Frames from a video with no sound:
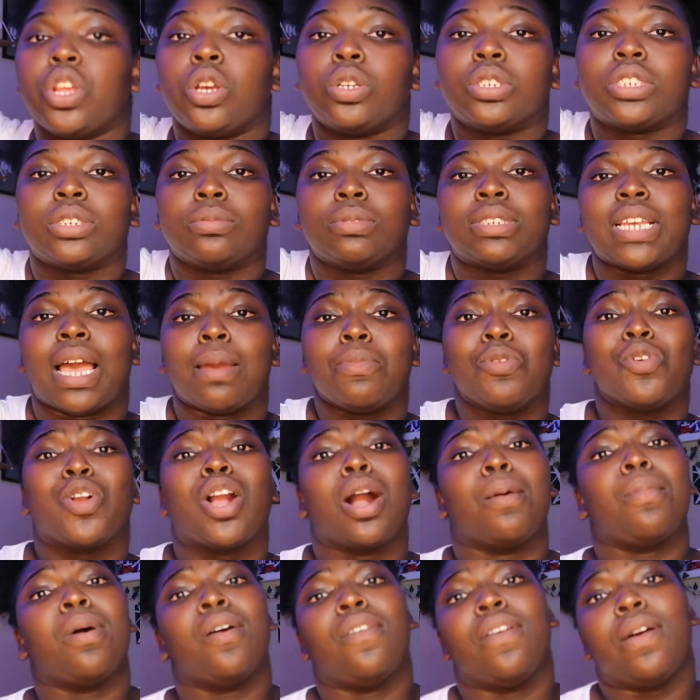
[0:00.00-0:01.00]
know, sometimes you
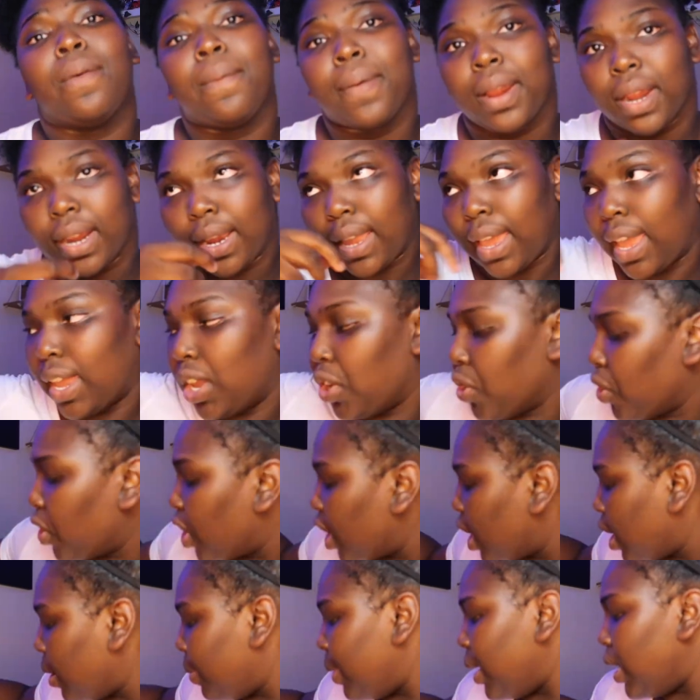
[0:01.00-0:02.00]
come off of work and you're
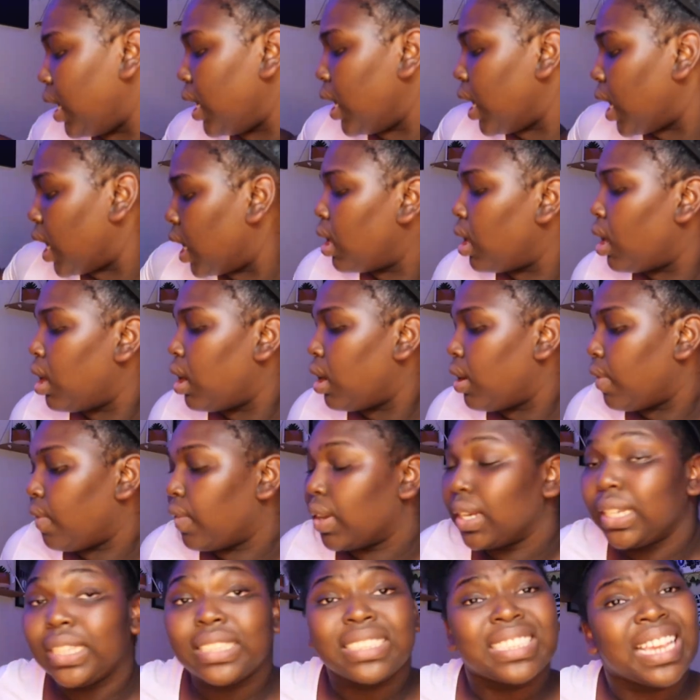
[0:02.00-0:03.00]
gonna be
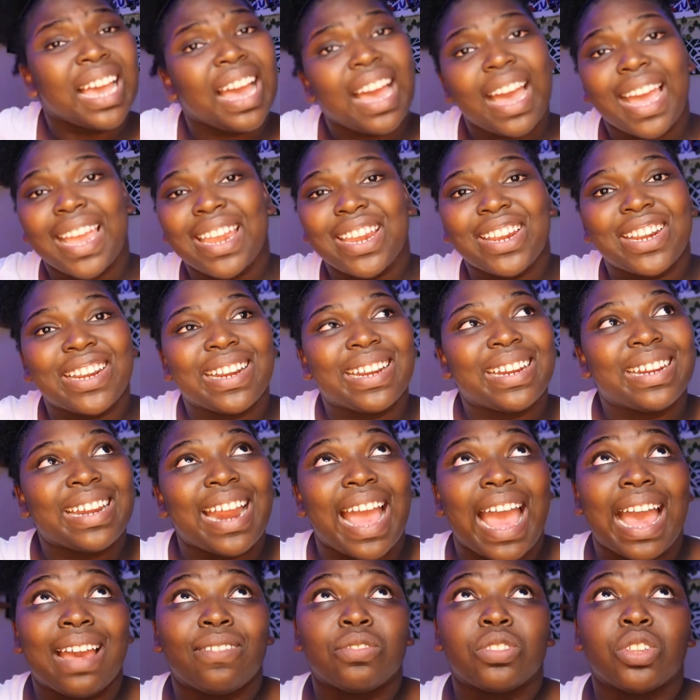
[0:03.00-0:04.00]
really tired
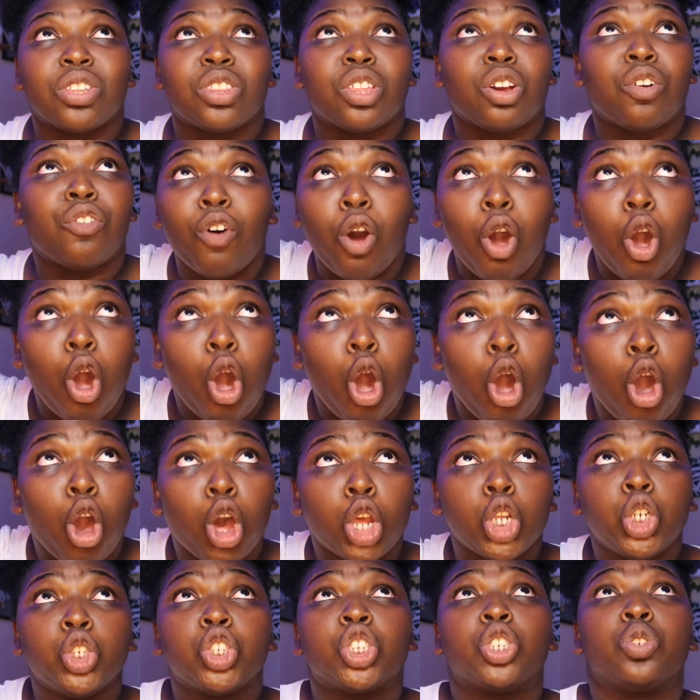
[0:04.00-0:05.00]
after the
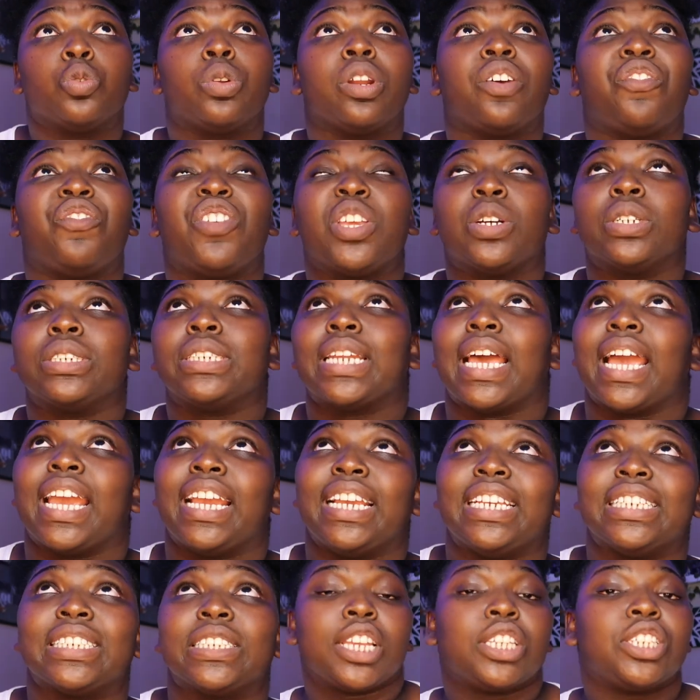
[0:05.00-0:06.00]
fall. You just wanna feel
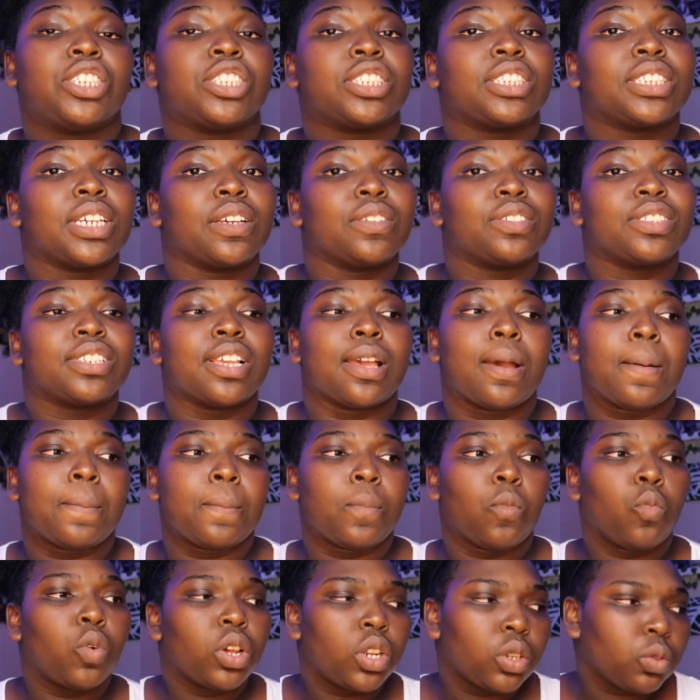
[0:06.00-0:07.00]
nice. Get yourself
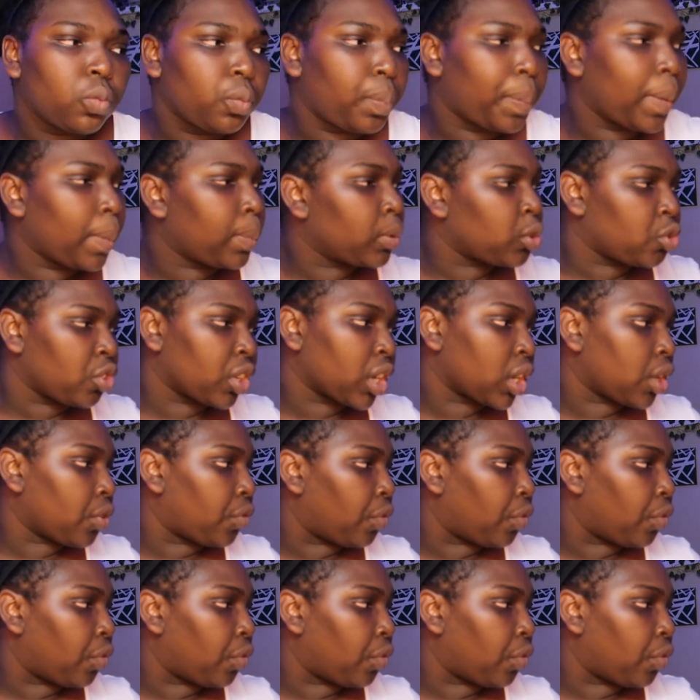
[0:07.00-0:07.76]
some, what do people drink in the